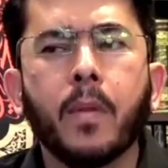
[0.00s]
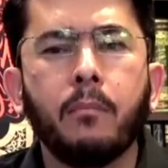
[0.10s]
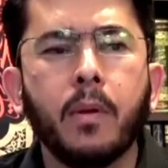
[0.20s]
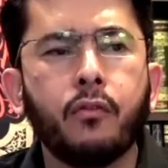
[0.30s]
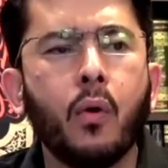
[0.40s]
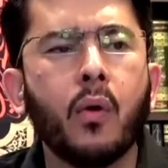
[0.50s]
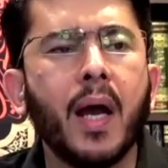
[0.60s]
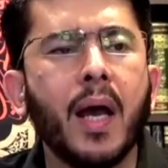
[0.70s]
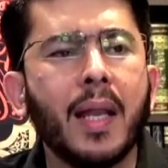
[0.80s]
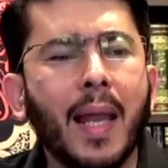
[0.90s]
Before
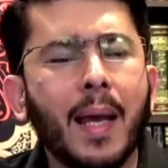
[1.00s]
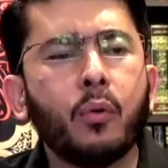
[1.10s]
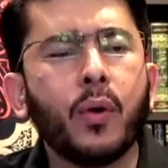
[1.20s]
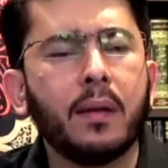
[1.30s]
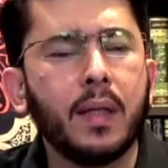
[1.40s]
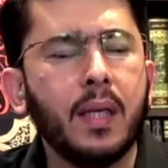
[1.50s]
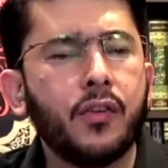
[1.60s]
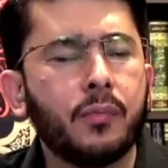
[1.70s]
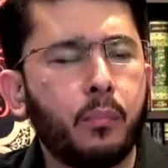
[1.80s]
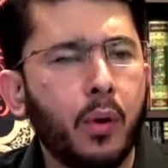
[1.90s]
I elaborate
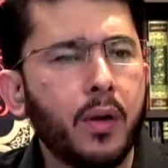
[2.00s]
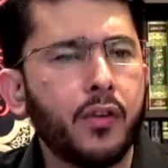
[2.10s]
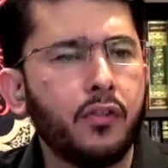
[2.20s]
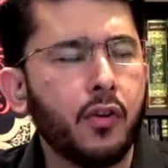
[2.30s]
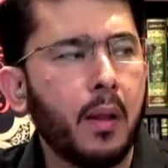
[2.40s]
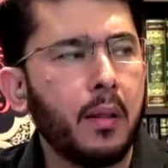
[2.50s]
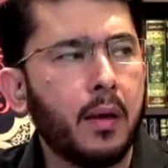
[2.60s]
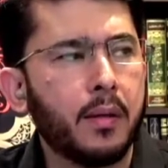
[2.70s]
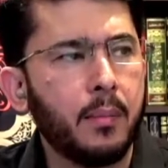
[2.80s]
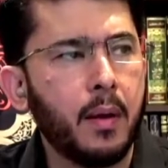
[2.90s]
these points,
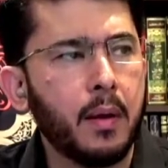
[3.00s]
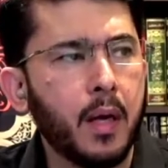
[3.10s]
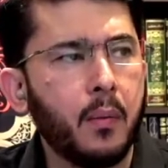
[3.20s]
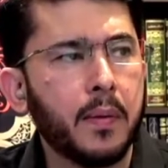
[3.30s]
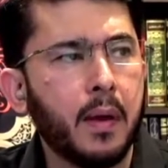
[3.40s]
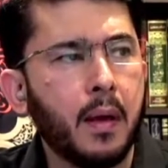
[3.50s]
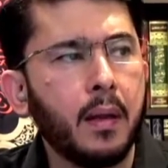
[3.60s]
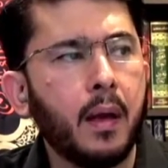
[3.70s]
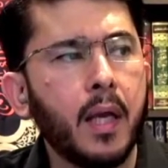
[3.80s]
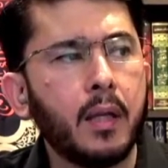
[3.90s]
inshallah tabaraka wa
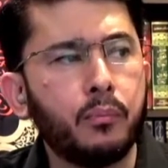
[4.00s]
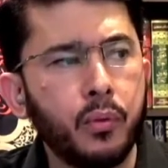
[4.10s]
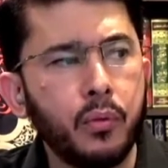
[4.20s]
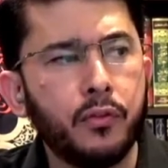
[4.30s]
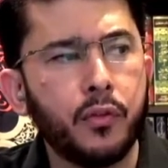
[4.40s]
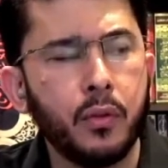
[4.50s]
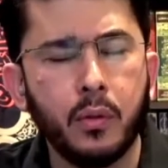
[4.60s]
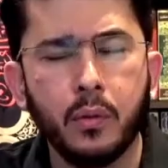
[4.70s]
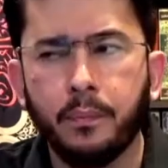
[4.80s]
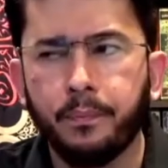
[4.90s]
ta'ala, and prove to
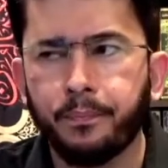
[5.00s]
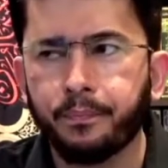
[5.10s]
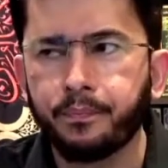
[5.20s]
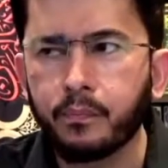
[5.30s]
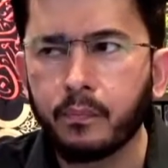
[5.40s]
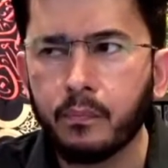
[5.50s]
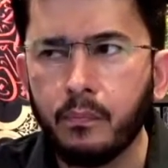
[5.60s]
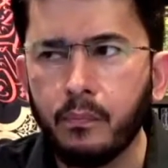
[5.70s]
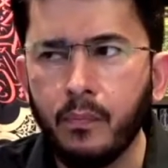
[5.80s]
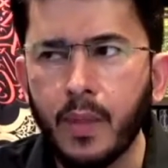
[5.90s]
you
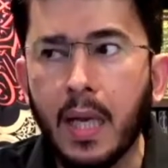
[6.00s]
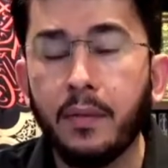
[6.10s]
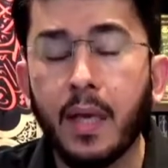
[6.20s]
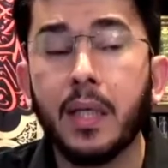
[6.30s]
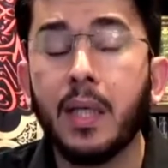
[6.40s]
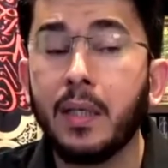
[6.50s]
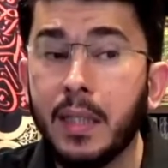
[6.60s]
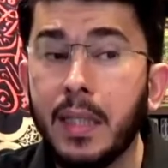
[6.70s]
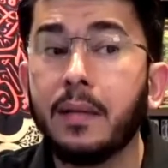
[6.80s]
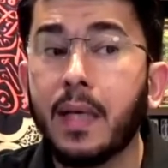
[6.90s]
that
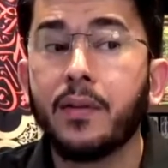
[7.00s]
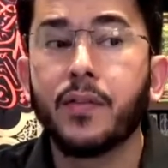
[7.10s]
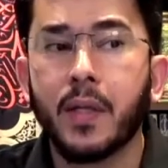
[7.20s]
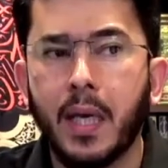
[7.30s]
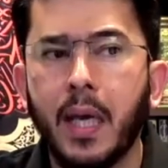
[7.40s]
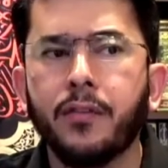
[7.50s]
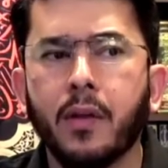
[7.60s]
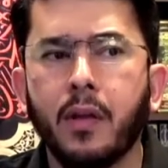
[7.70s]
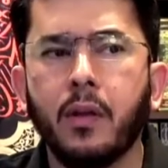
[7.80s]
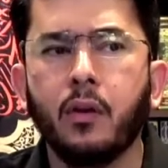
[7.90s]
indeed that is the case
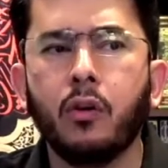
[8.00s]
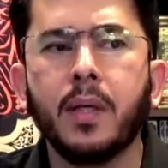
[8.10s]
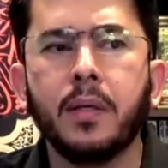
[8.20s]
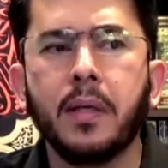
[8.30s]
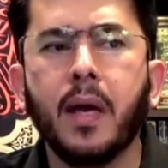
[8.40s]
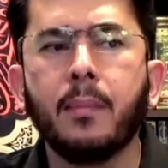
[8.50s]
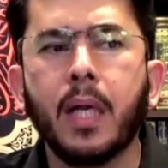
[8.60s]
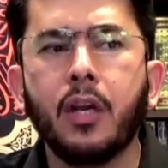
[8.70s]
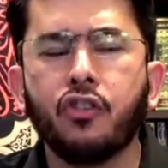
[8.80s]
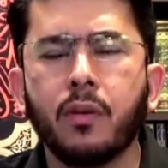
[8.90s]
in the Umari
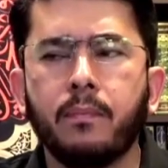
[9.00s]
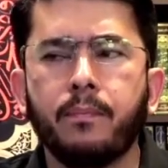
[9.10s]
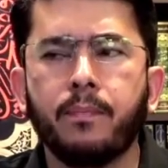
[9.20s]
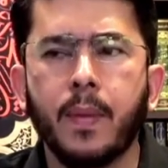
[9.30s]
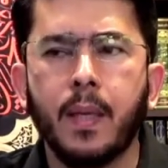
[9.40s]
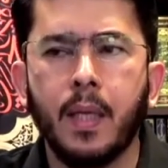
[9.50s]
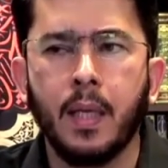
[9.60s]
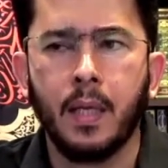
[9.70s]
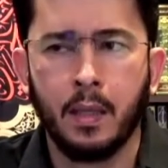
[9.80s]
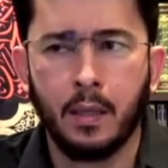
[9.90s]
denomination,
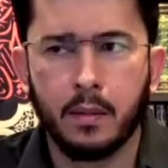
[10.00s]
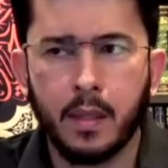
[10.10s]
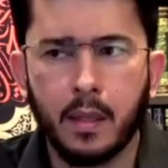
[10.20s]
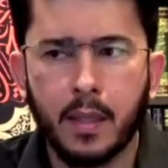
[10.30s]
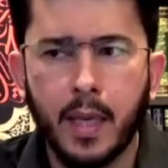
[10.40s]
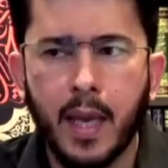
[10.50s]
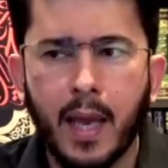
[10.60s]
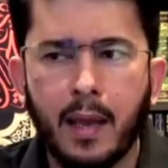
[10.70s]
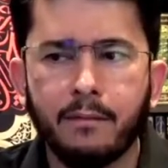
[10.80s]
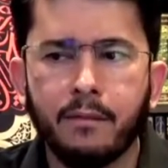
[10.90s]
that they
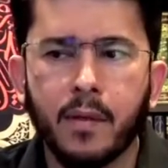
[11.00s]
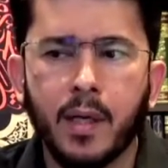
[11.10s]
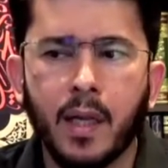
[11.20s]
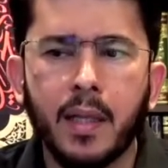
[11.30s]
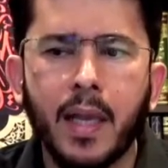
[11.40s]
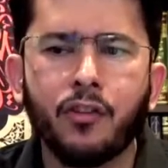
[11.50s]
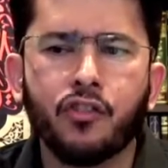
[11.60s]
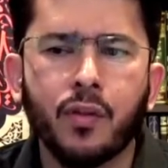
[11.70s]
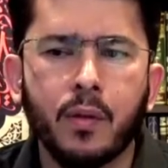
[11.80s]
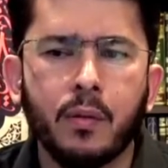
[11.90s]
have alleged